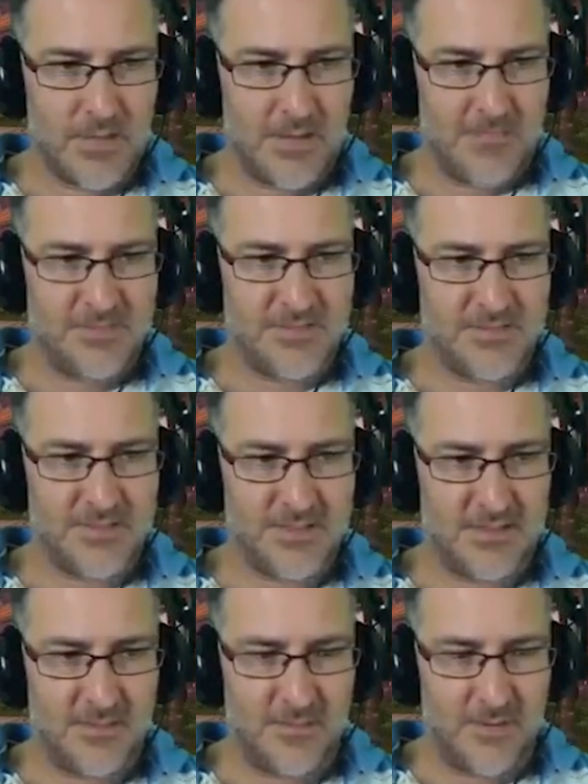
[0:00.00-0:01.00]
I'm just
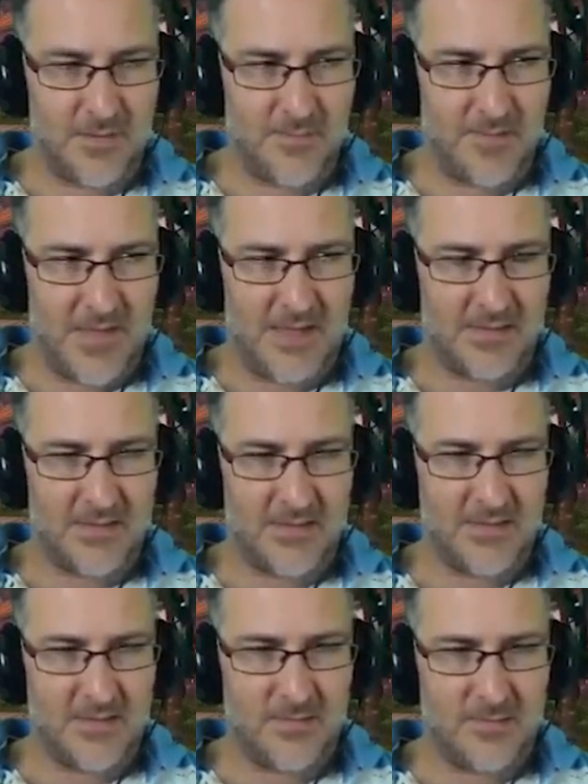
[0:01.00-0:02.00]
thinking about a
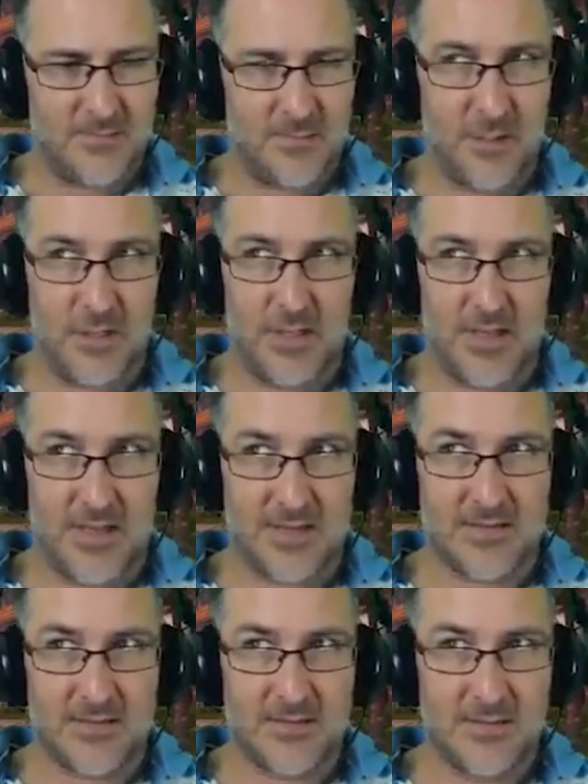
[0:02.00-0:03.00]
Paladin
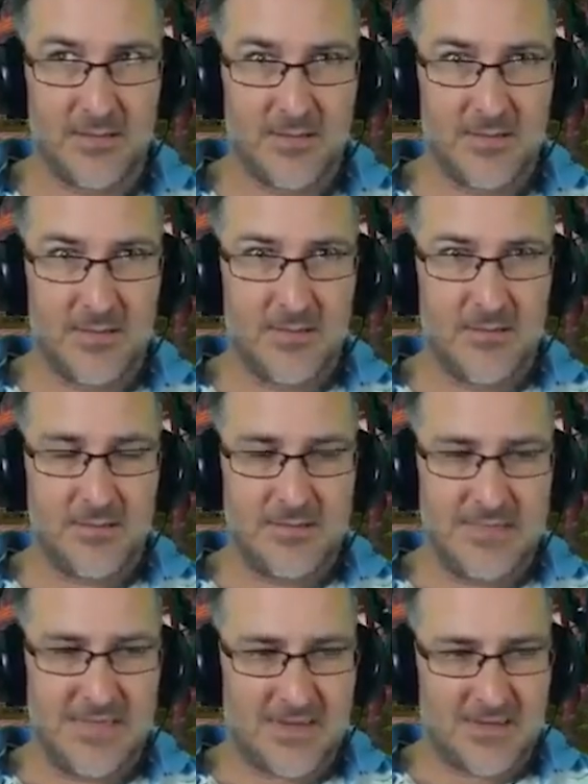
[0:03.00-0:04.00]
Murloc
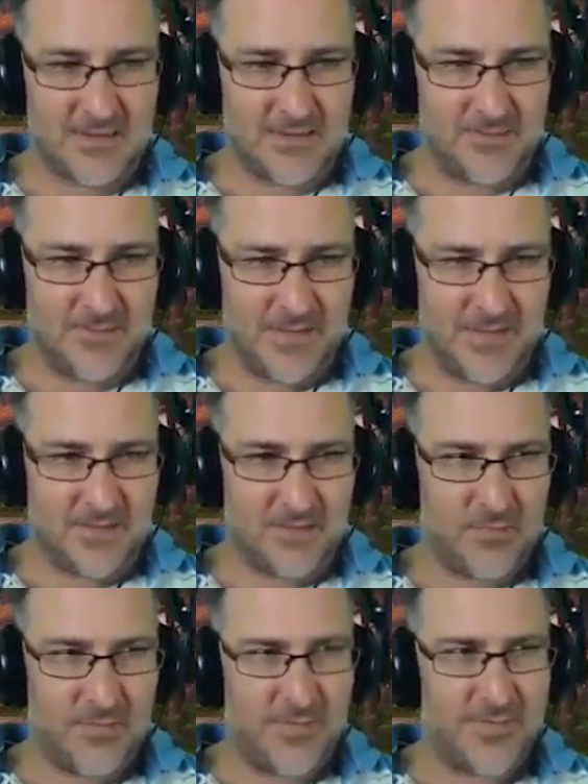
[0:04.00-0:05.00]
deck I could make
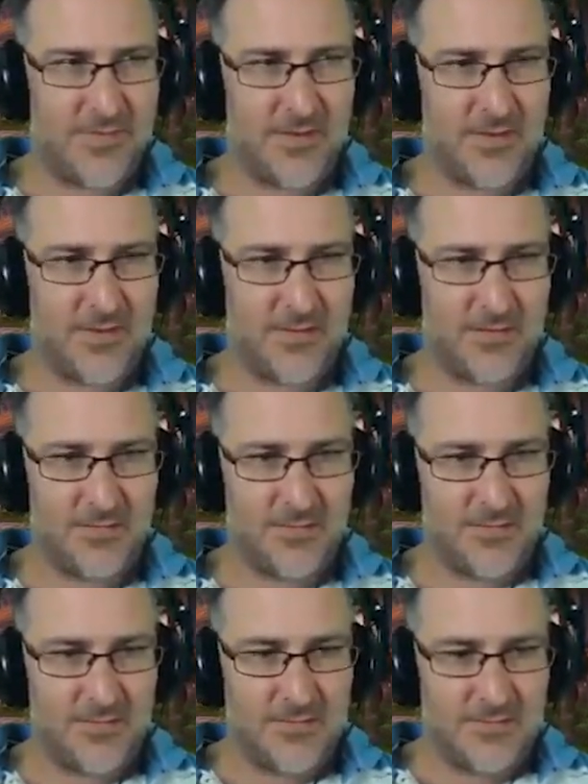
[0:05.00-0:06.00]
with uh,
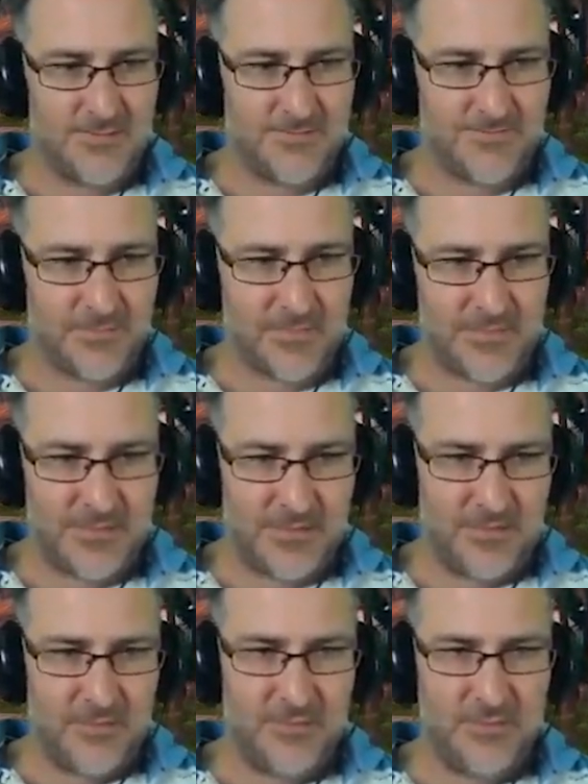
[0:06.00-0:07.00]
the
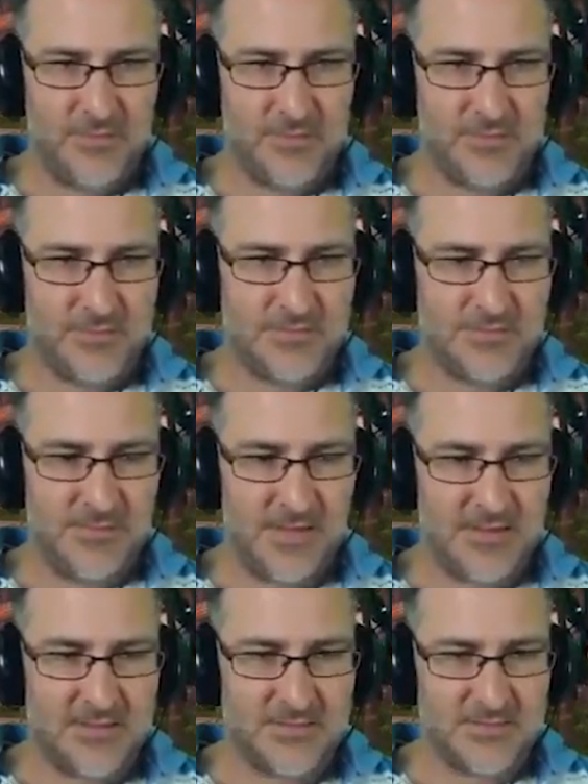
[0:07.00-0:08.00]
new
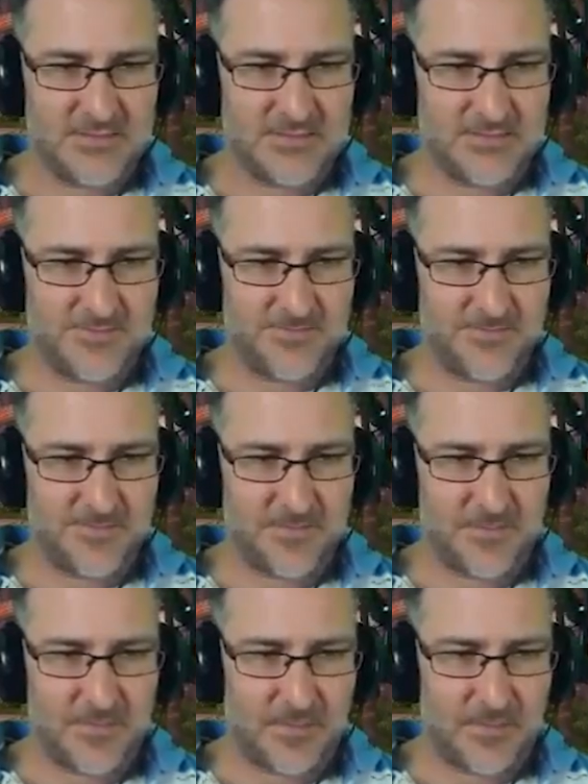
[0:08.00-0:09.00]
spells.
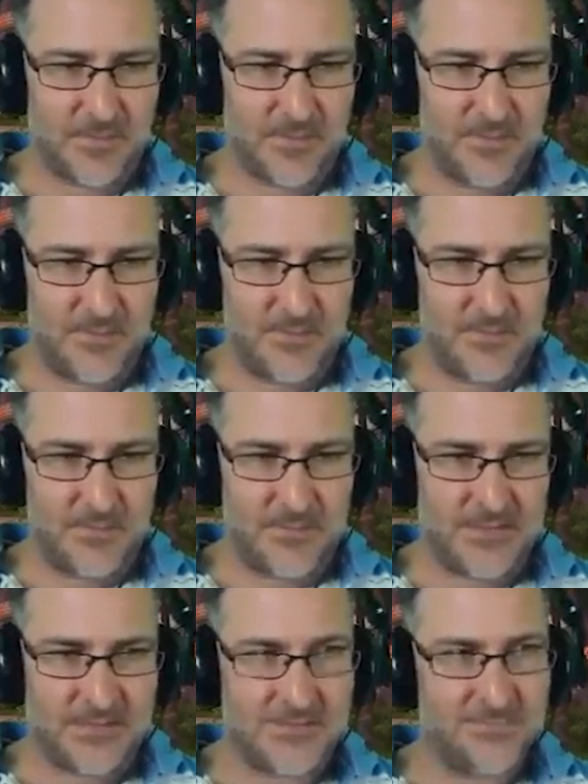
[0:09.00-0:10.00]

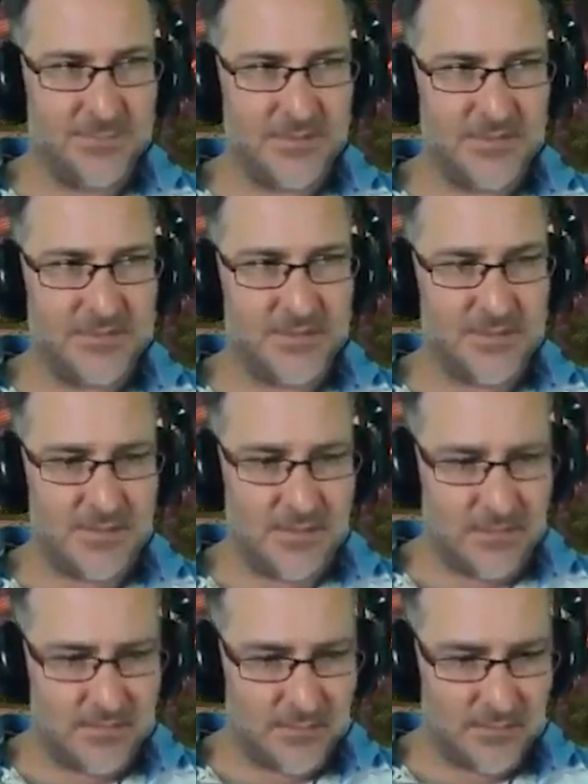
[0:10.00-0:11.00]
Get some beasts in there.